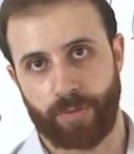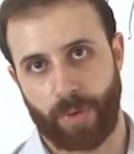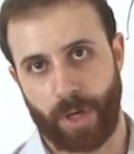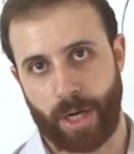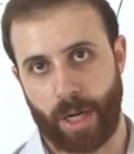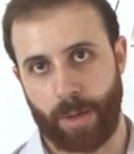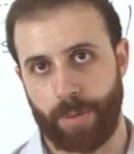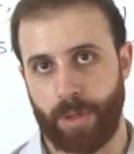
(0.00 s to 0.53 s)

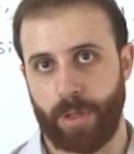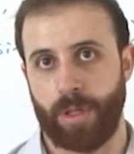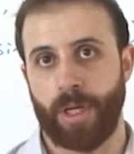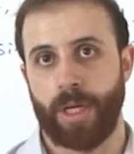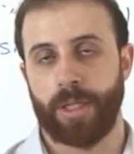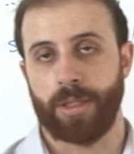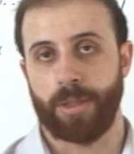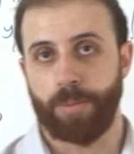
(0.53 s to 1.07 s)
variable.
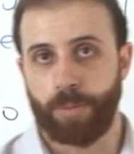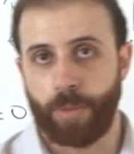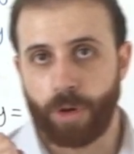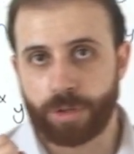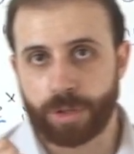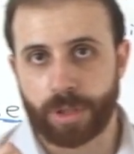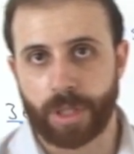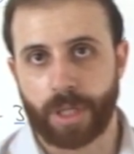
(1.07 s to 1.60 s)
The
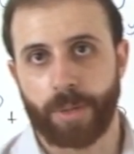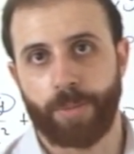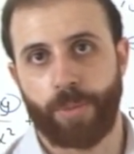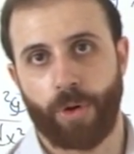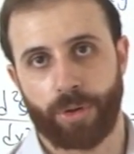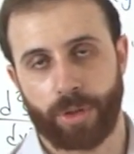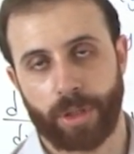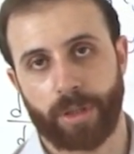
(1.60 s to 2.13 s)
most
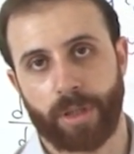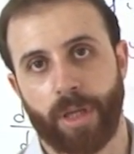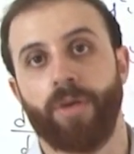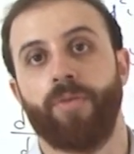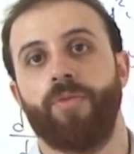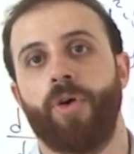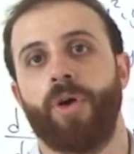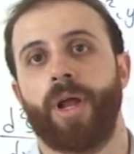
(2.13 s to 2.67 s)
important
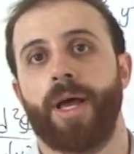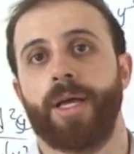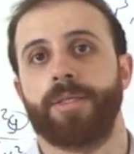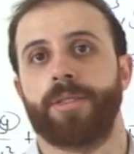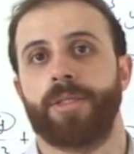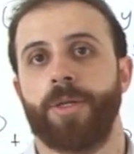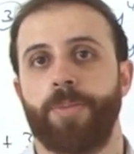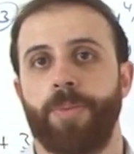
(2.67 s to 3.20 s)
thing for
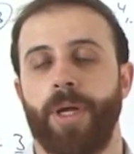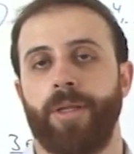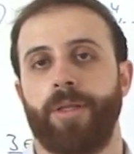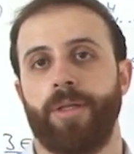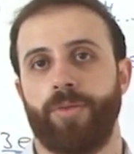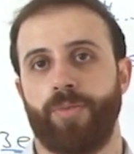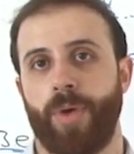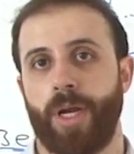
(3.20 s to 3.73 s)
us,
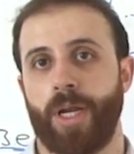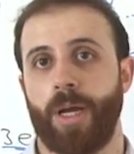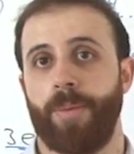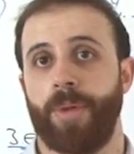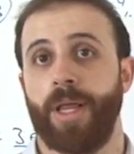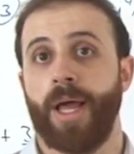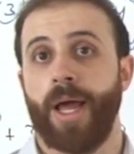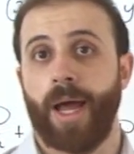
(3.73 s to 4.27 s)
dependent
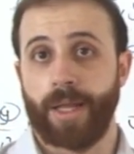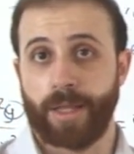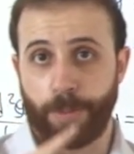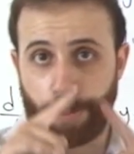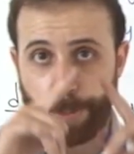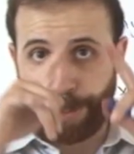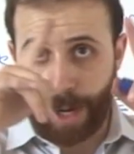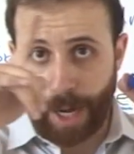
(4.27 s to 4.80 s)
variable and the
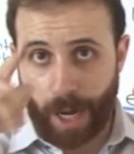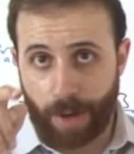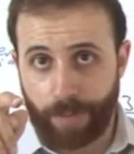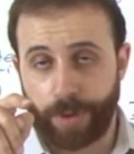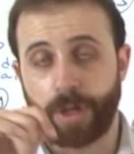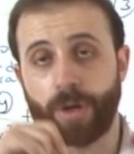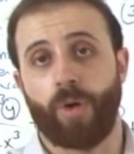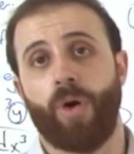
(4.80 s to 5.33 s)

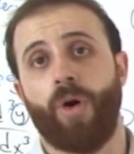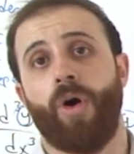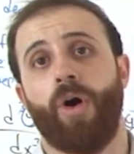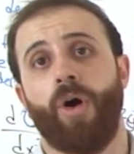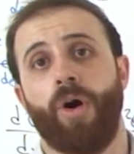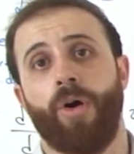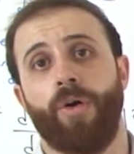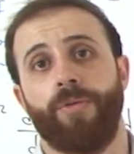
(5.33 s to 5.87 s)
power
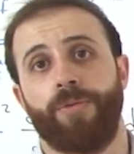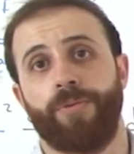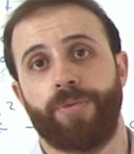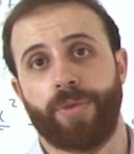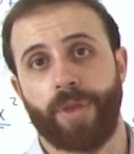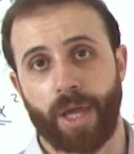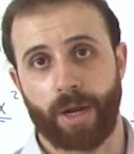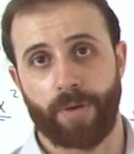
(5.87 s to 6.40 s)

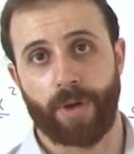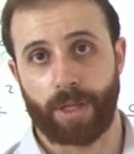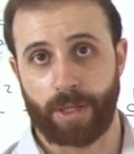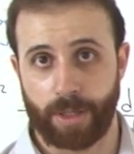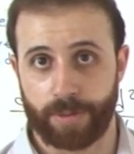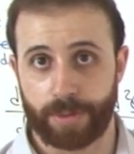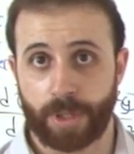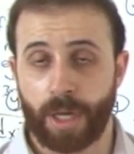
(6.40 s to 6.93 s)
of
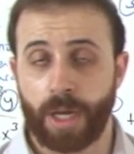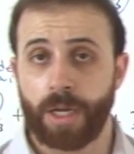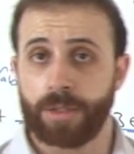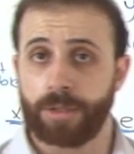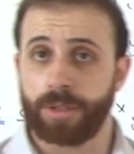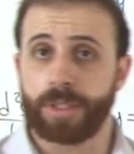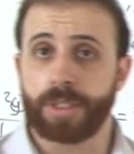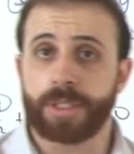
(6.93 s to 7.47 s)
derivatives.
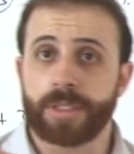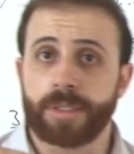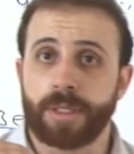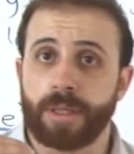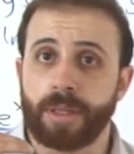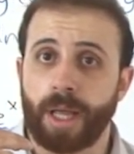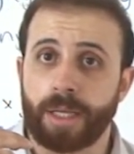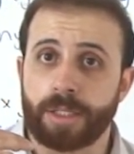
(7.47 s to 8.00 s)
So this is
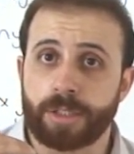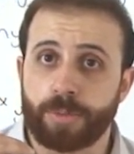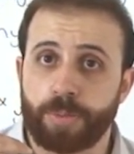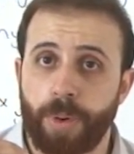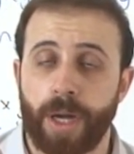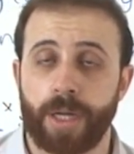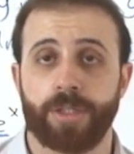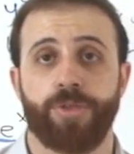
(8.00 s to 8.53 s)
the last
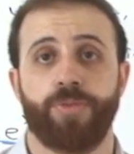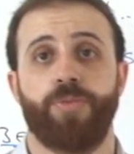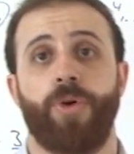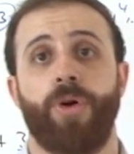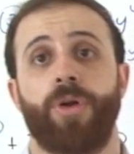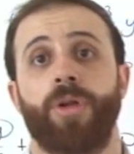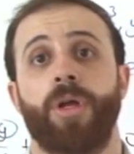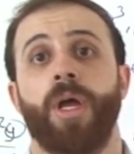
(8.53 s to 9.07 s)
parts
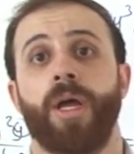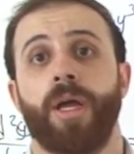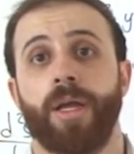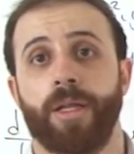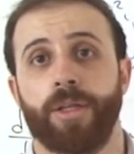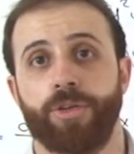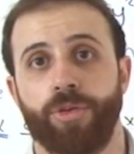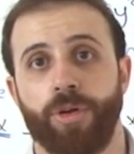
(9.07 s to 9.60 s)
for
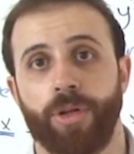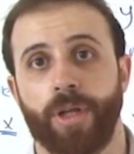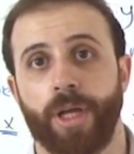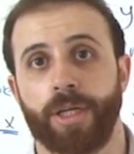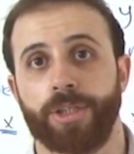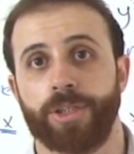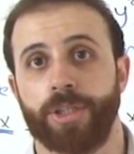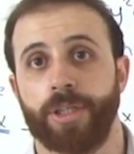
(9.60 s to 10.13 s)

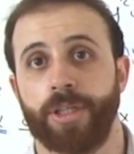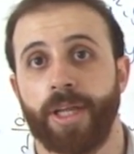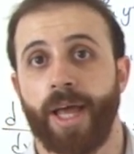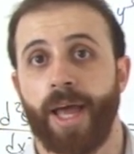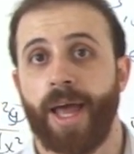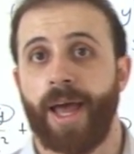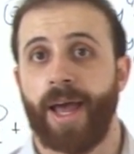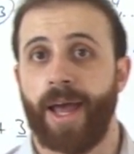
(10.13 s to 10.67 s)
introduction,
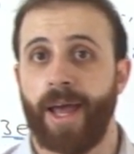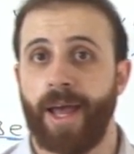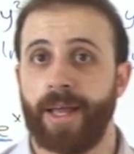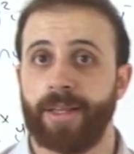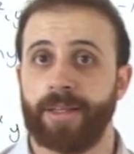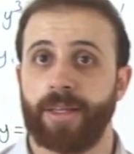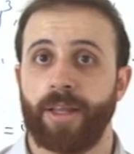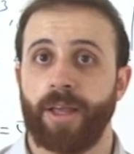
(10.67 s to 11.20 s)
and